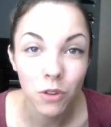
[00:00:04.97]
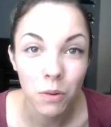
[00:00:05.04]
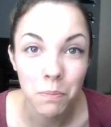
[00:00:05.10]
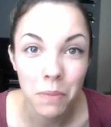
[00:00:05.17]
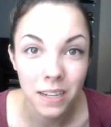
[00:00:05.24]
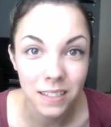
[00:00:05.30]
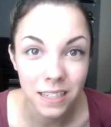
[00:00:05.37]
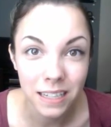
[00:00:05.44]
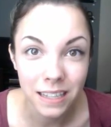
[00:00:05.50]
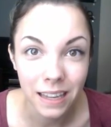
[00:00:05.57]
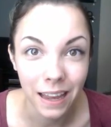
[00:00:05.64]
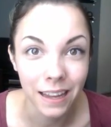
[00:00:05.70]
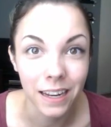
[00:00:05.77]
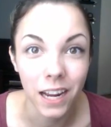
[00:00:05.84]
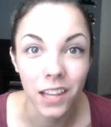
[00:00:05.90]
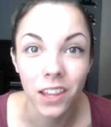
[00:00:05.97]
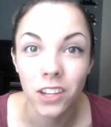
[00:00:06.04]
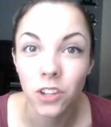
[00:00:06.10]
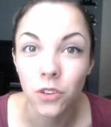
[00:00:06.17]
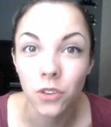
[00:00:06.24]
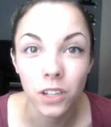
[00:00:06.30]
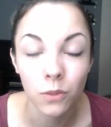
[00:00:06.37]
a basic cat eye that
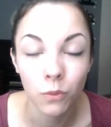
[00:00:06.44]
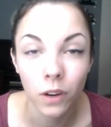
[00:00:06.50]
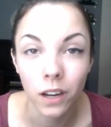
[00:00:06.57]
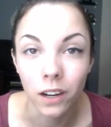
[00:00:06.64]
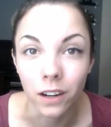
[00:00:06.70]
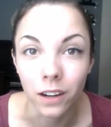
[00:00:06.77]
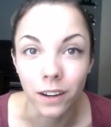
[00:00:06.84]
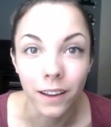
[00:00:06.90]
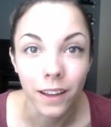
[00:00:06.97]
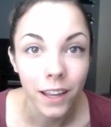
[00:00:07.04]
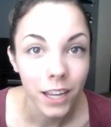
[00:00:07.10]
you can wear